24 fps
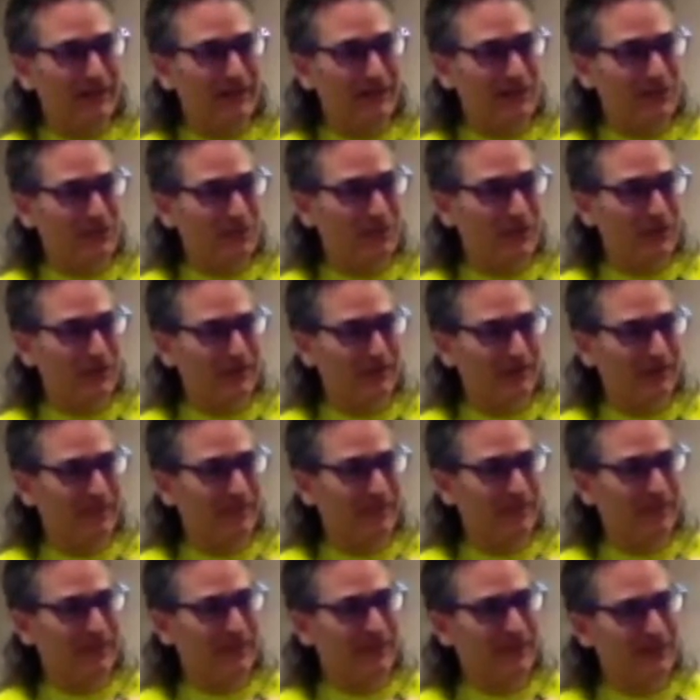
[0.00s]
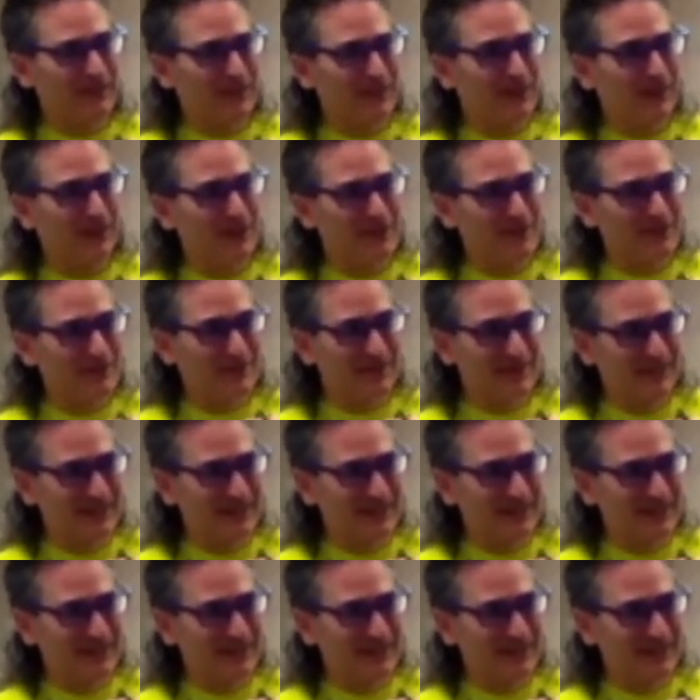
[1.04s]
this one because